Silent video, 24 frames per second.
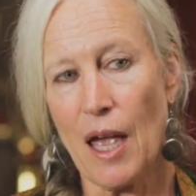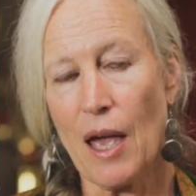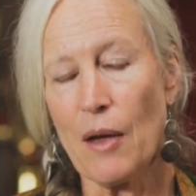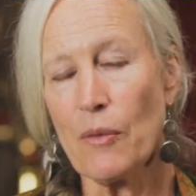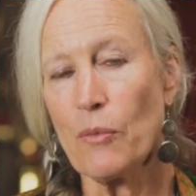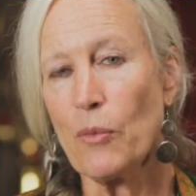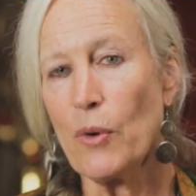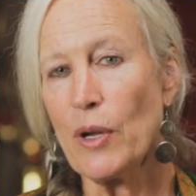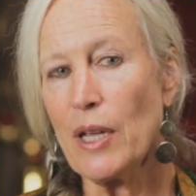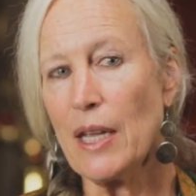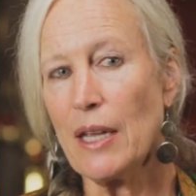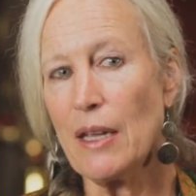
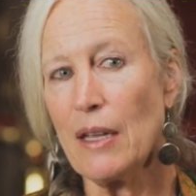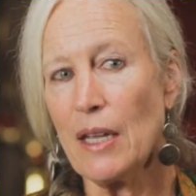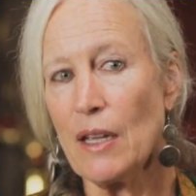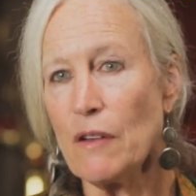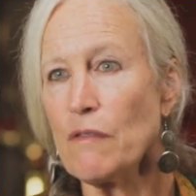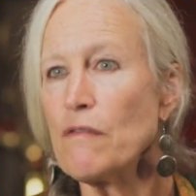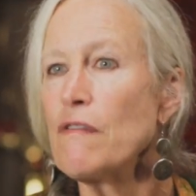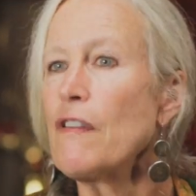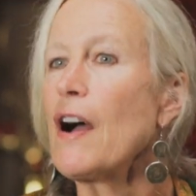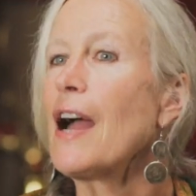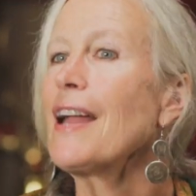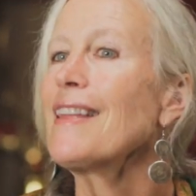we
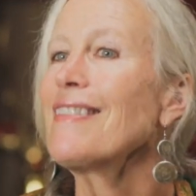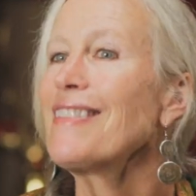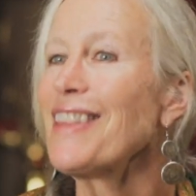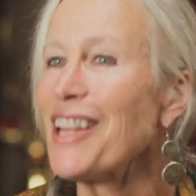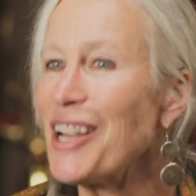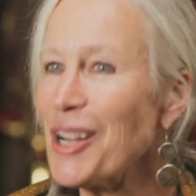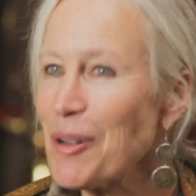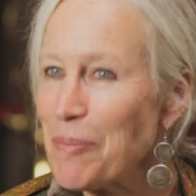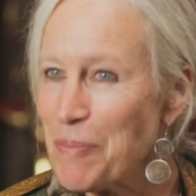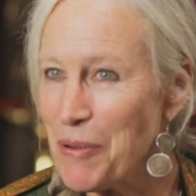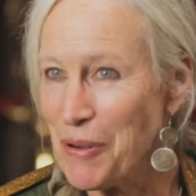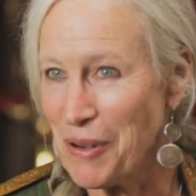invite
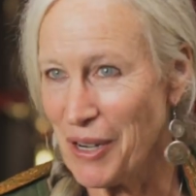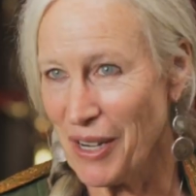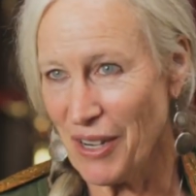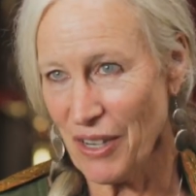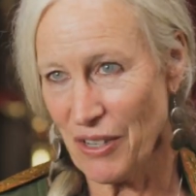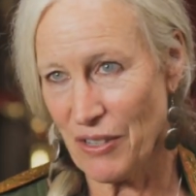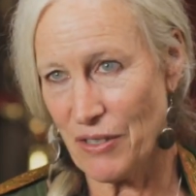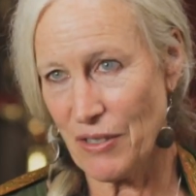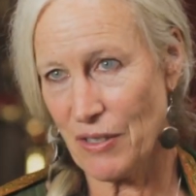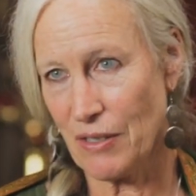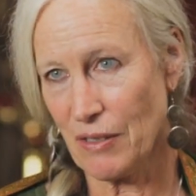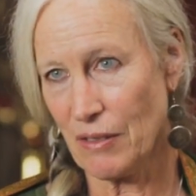their
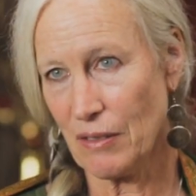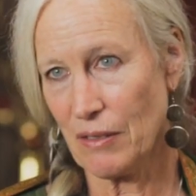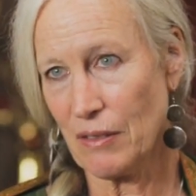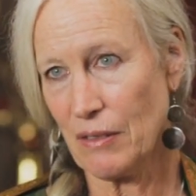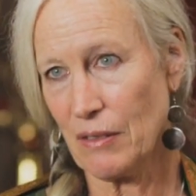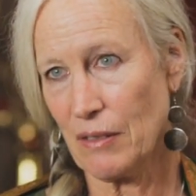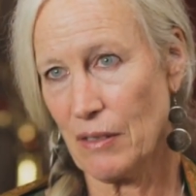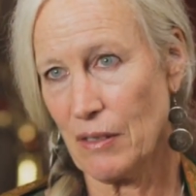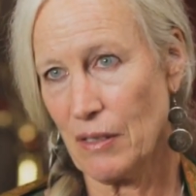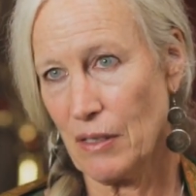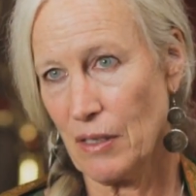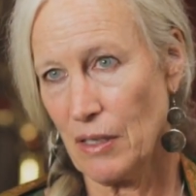prayers,
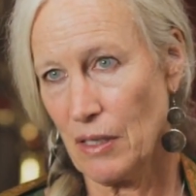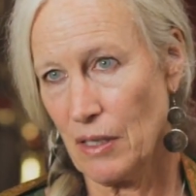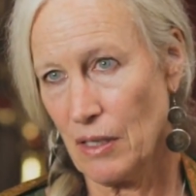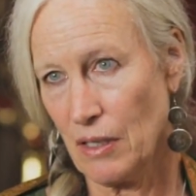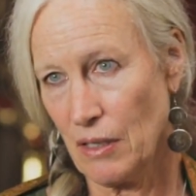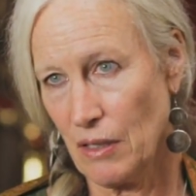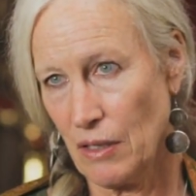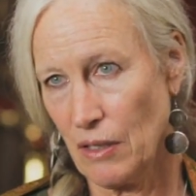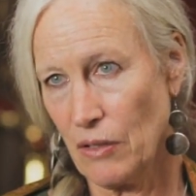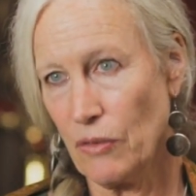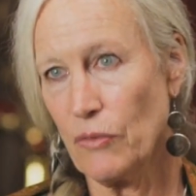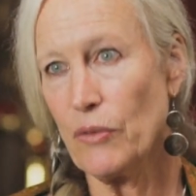
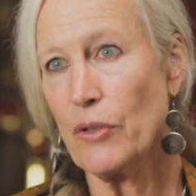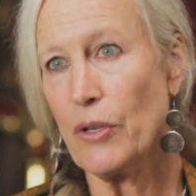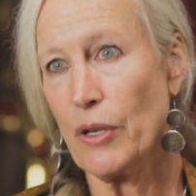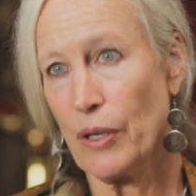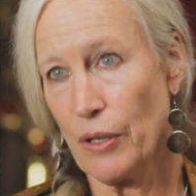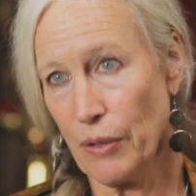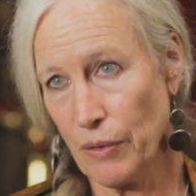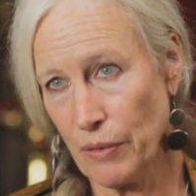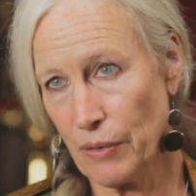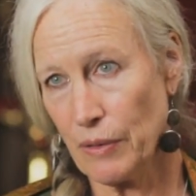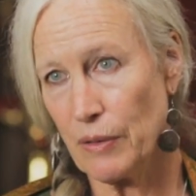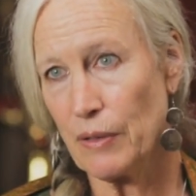you
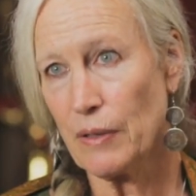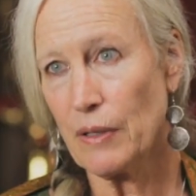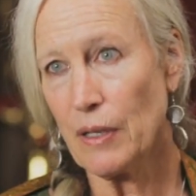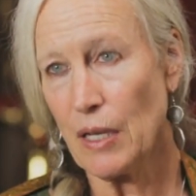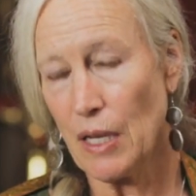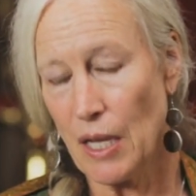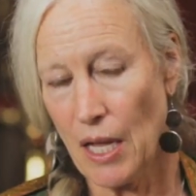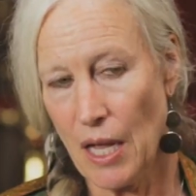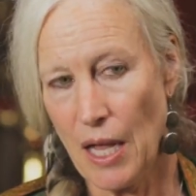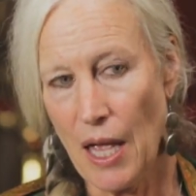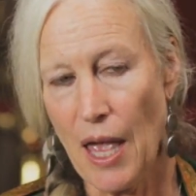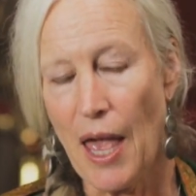know,
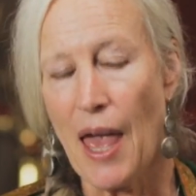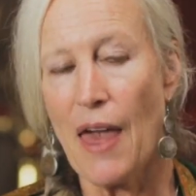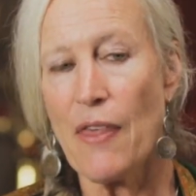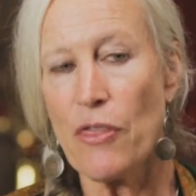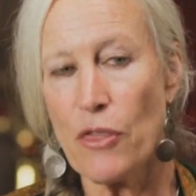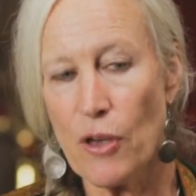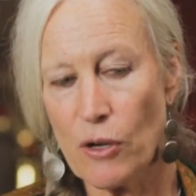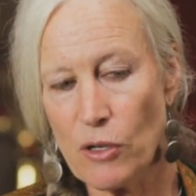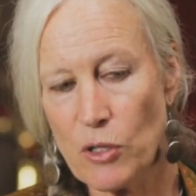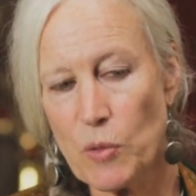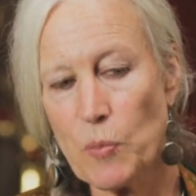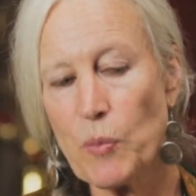
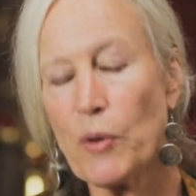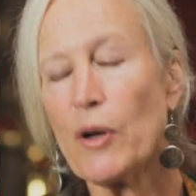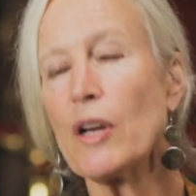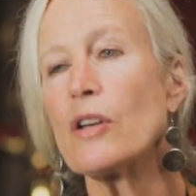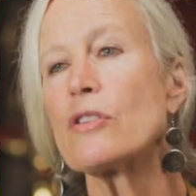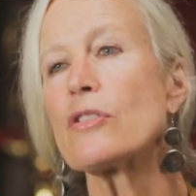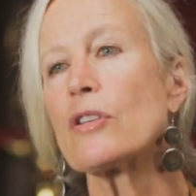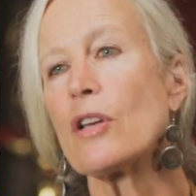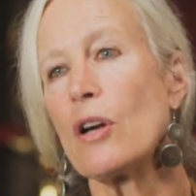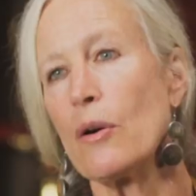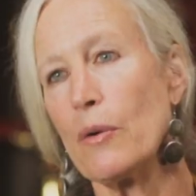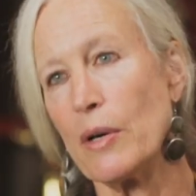and those
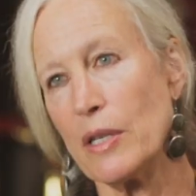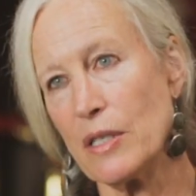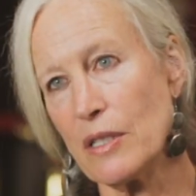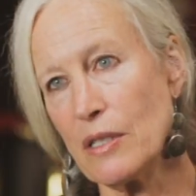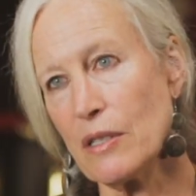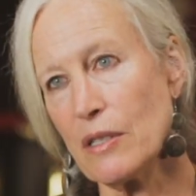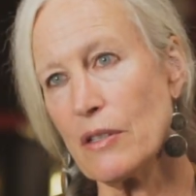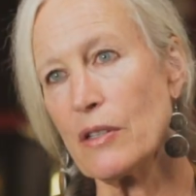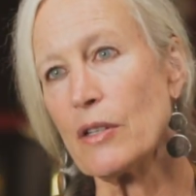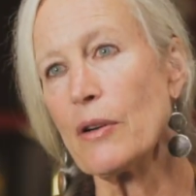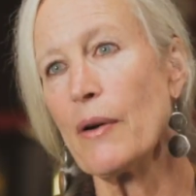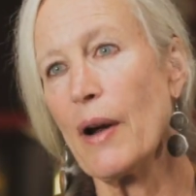prayers go
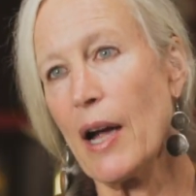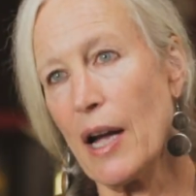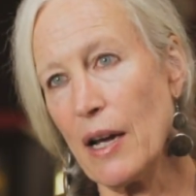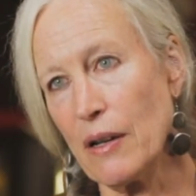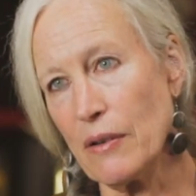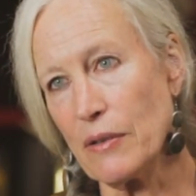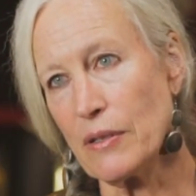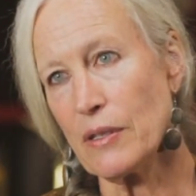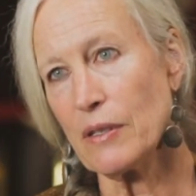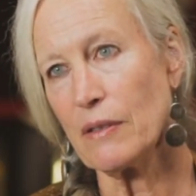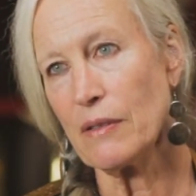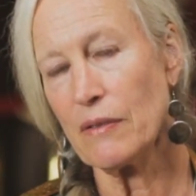into the
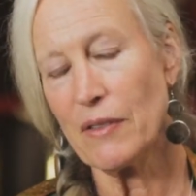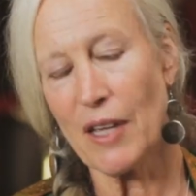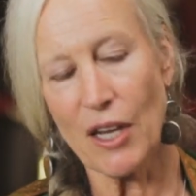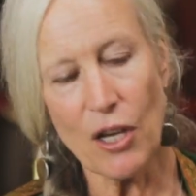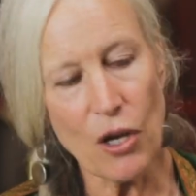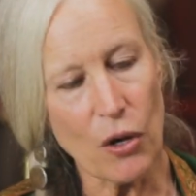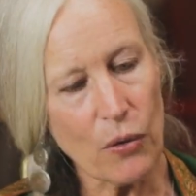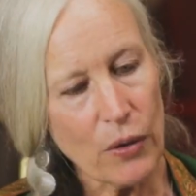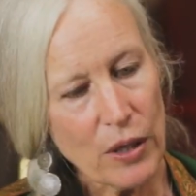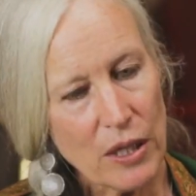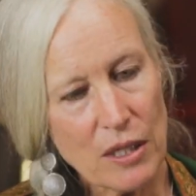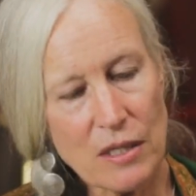ground. They
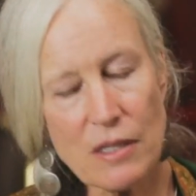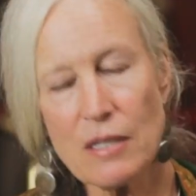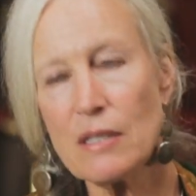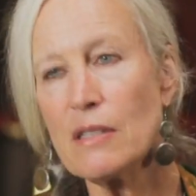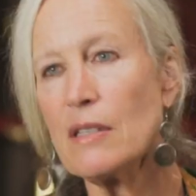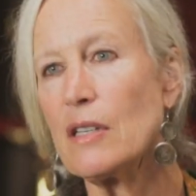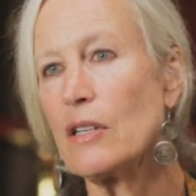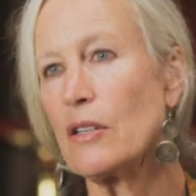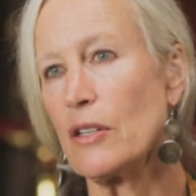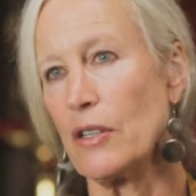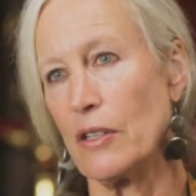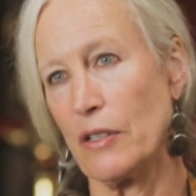go into
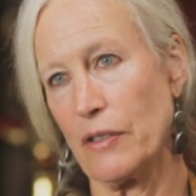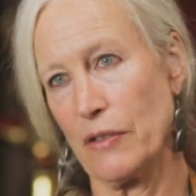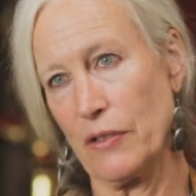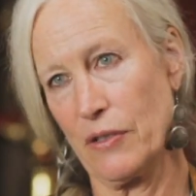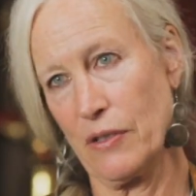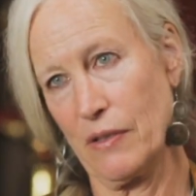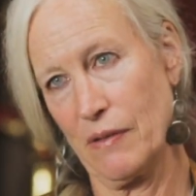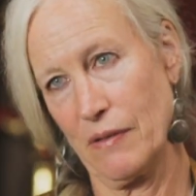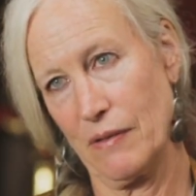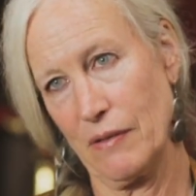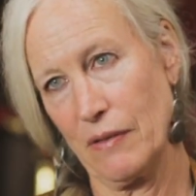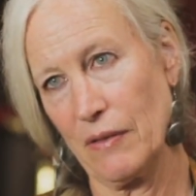the earth.